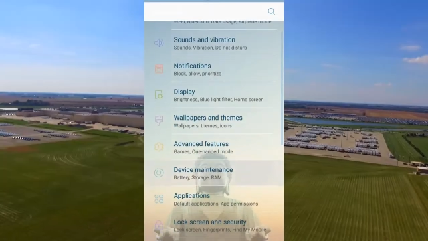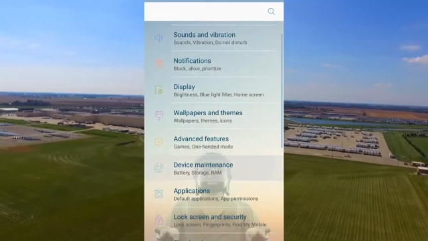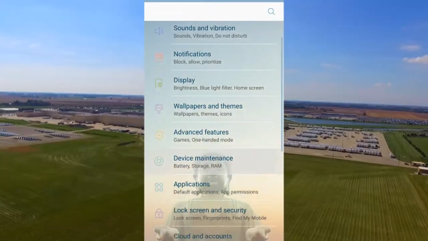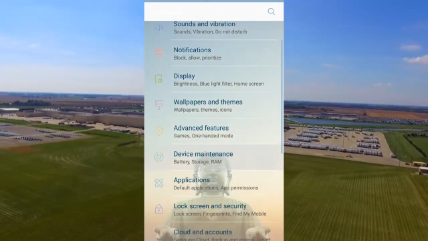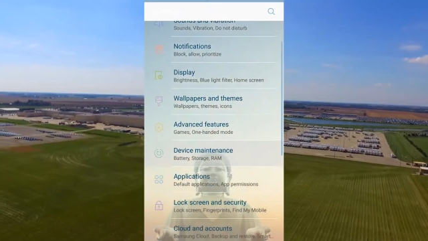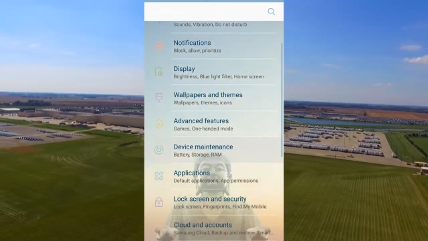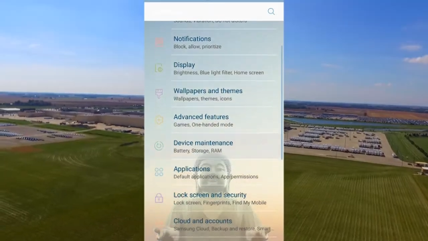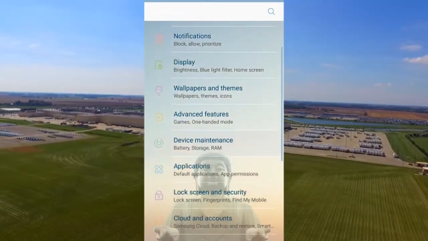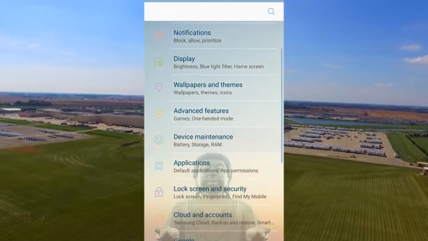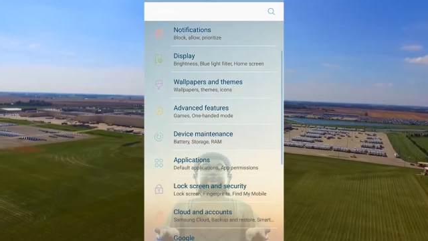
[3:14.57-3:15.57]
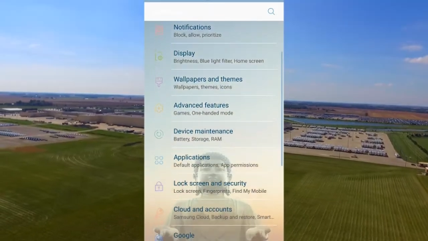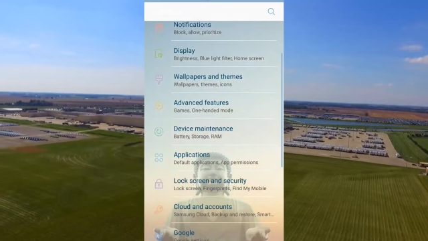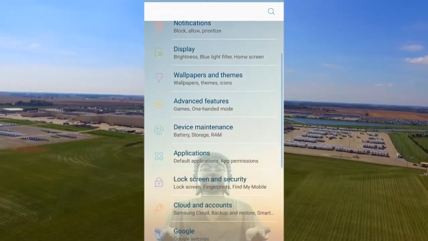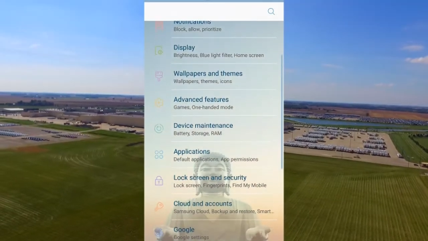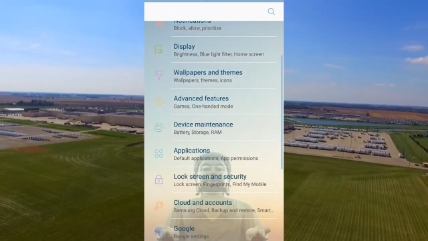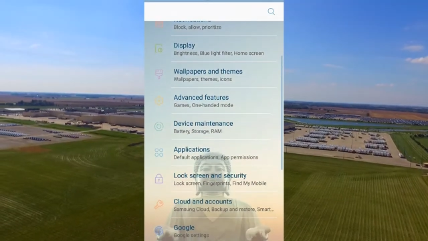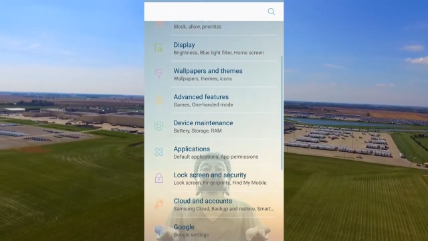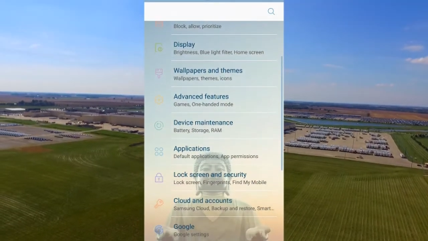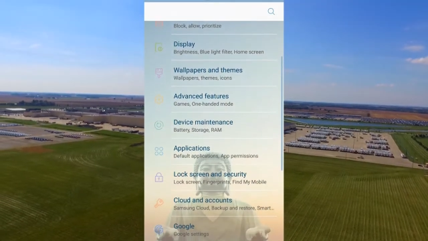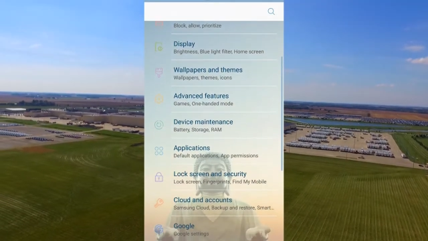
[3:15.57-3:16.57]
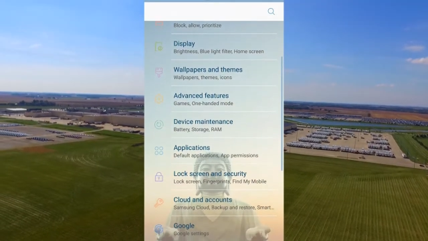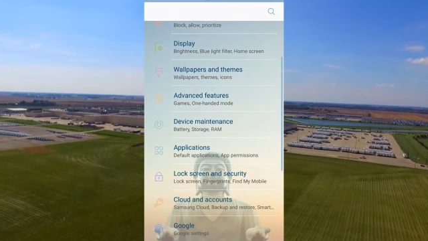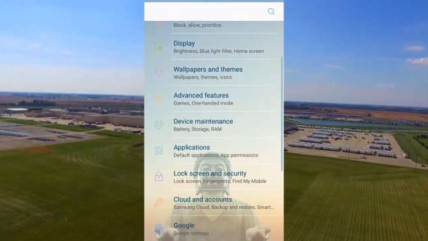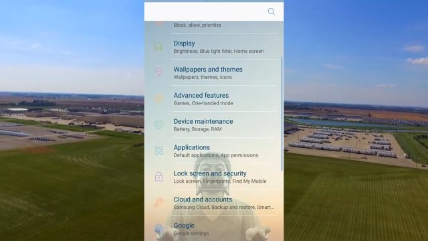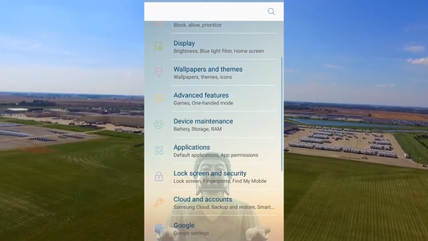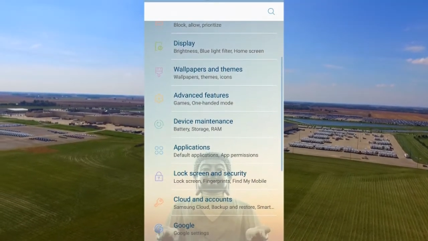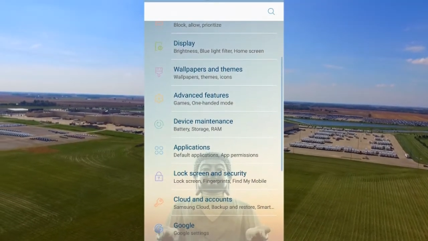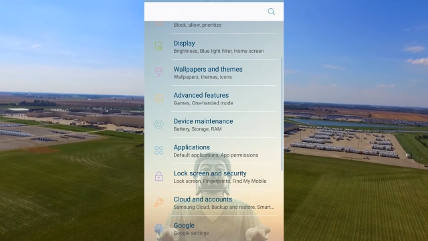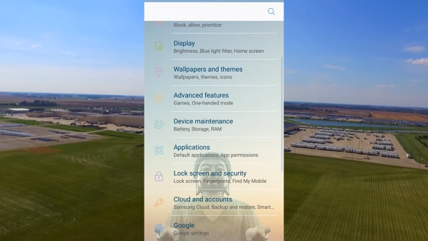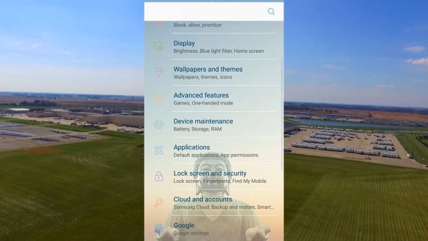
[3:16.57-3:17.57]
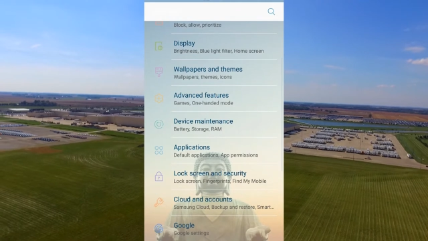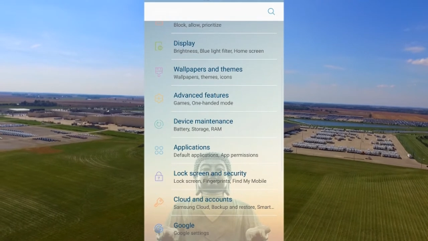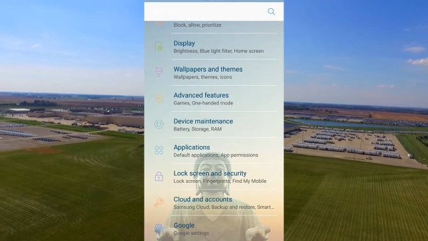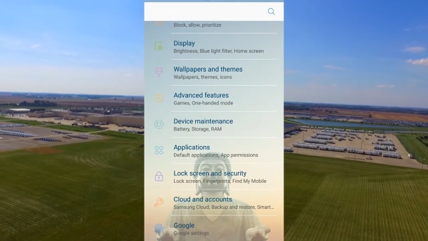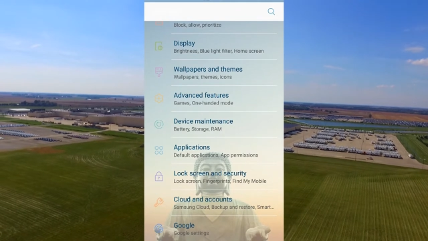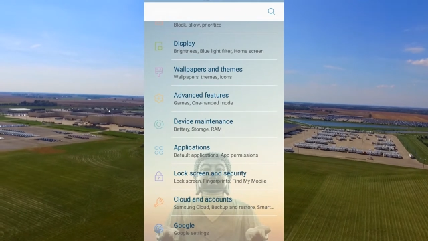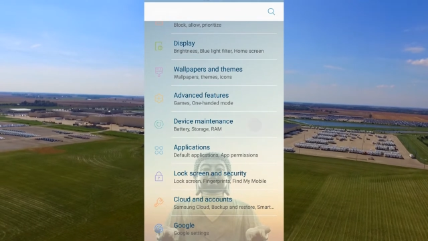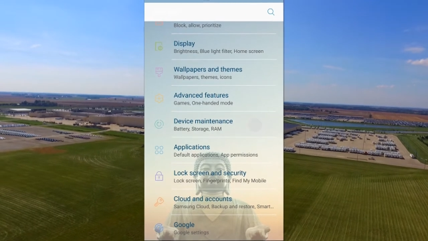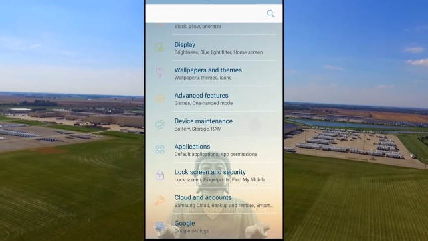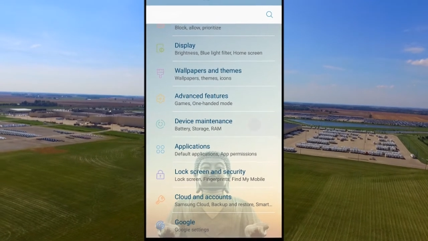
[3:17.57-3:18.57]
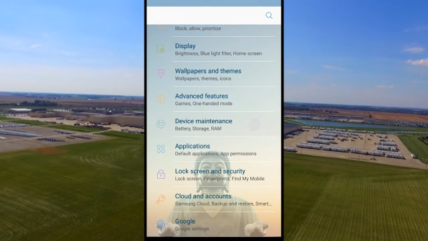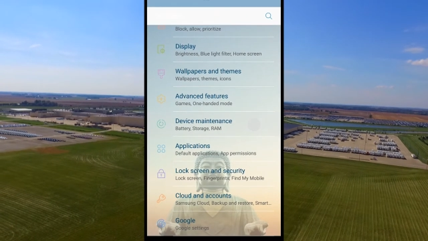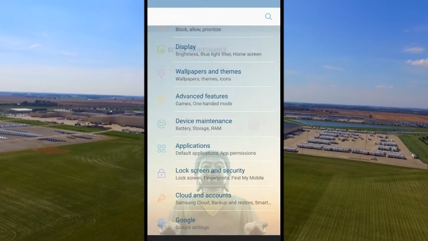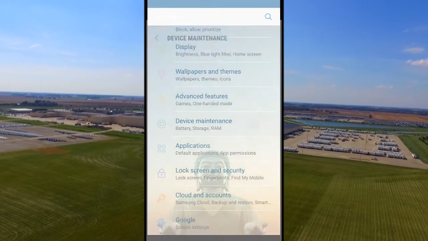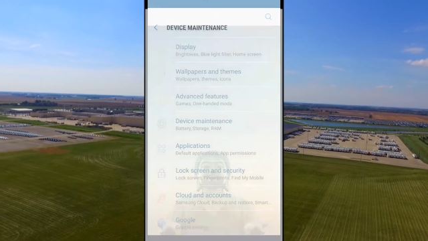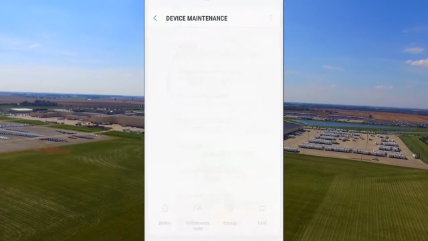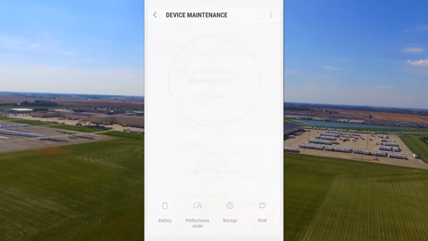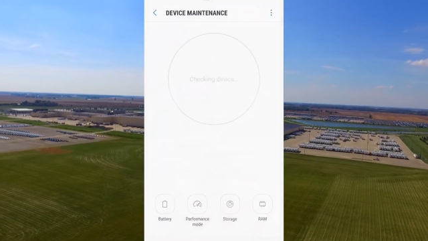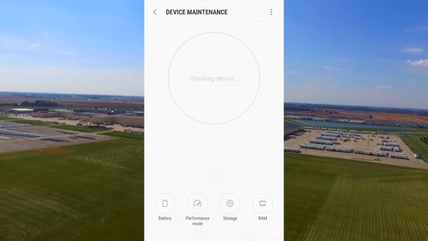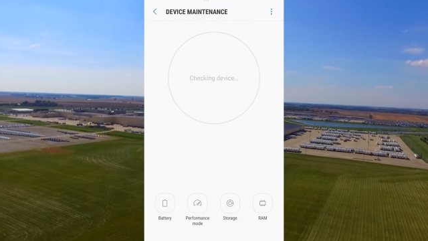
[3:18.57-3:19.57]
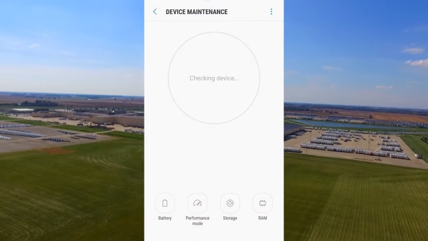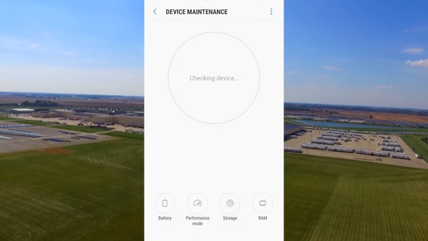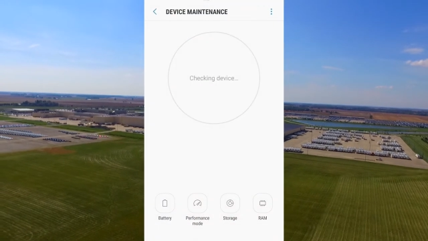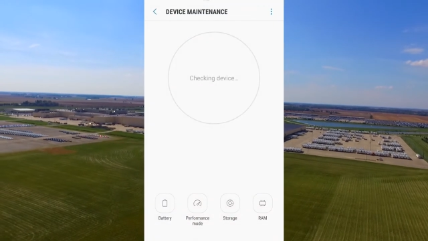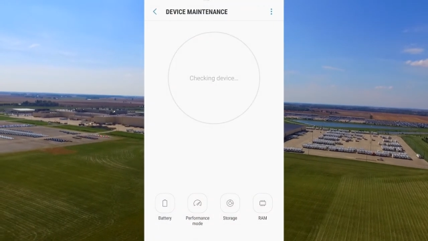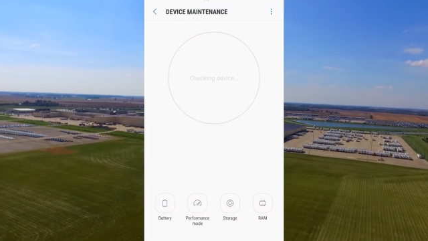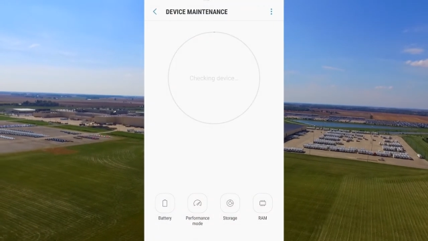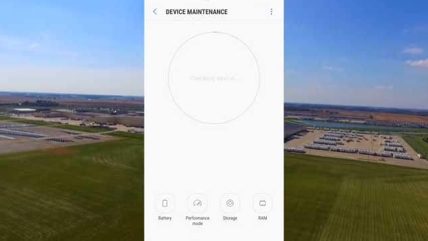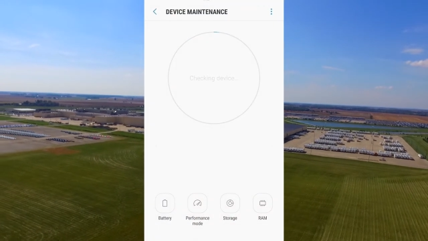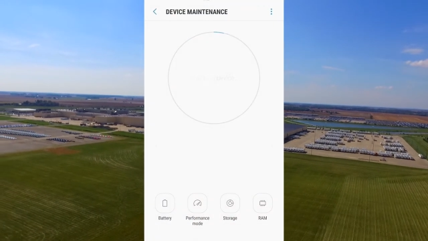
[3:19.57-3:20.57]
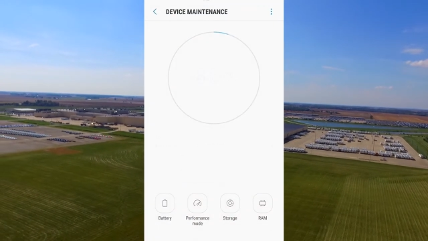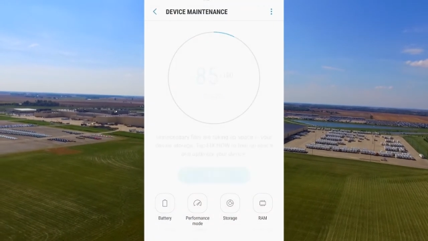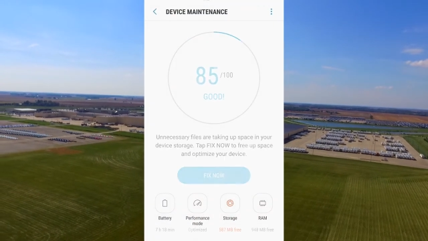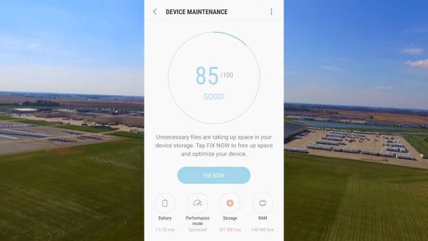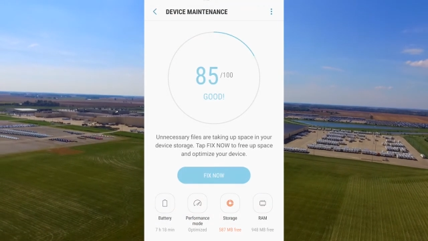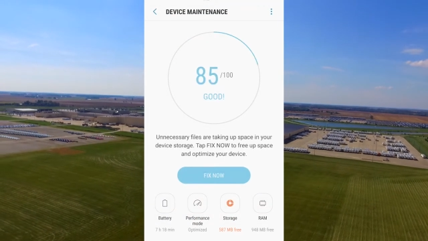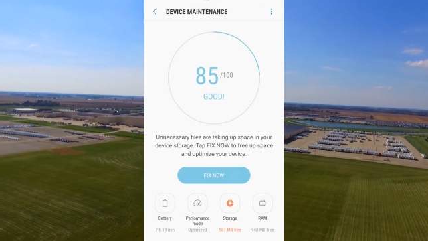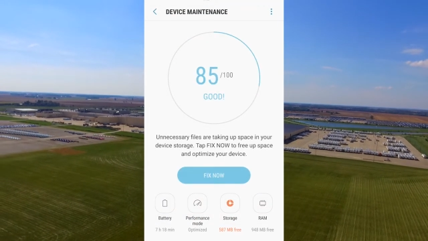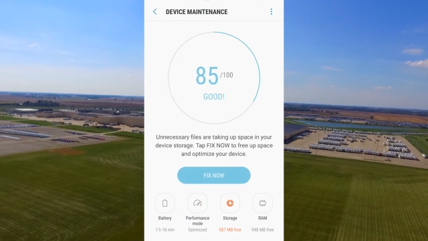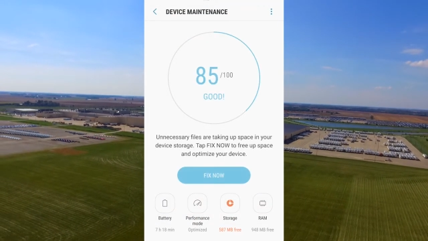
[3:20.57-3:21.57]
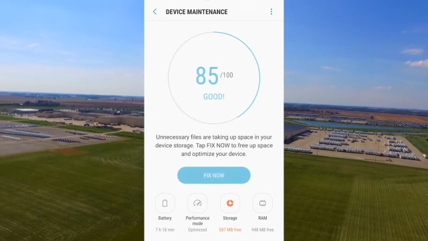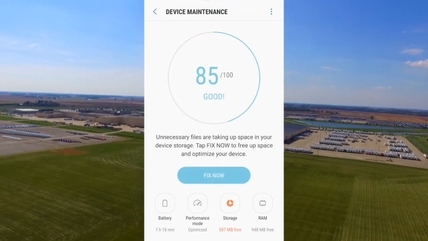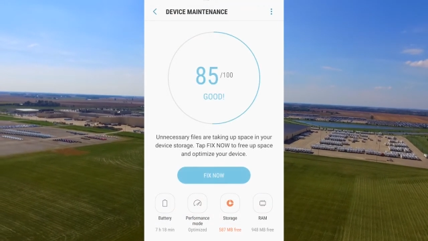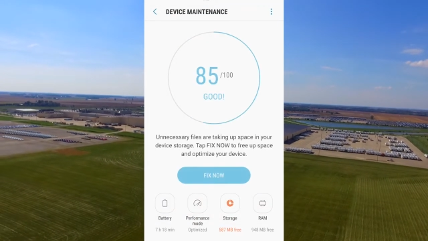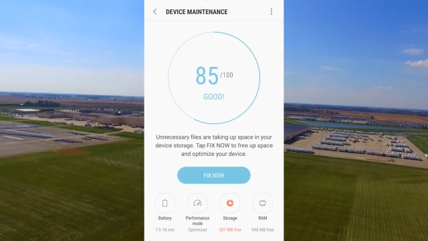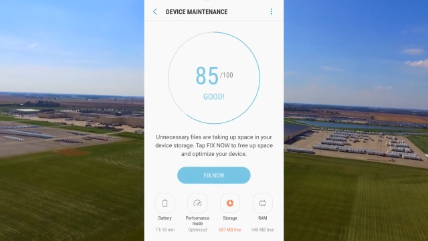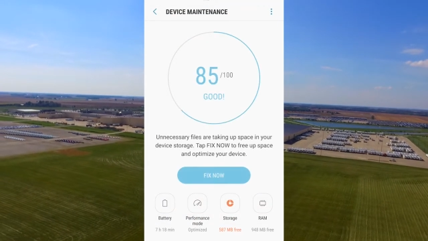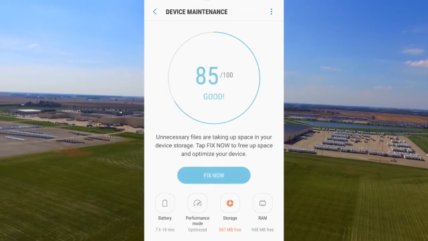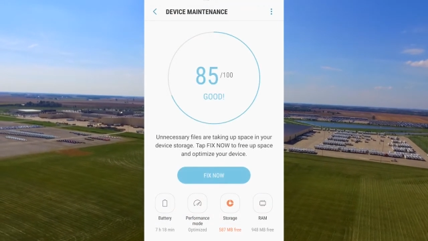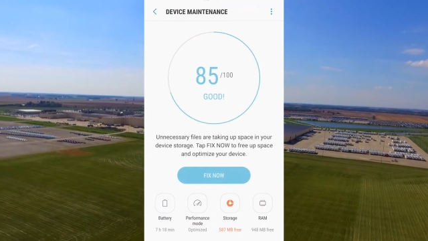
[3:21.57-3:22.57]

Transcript: (no speaker visible)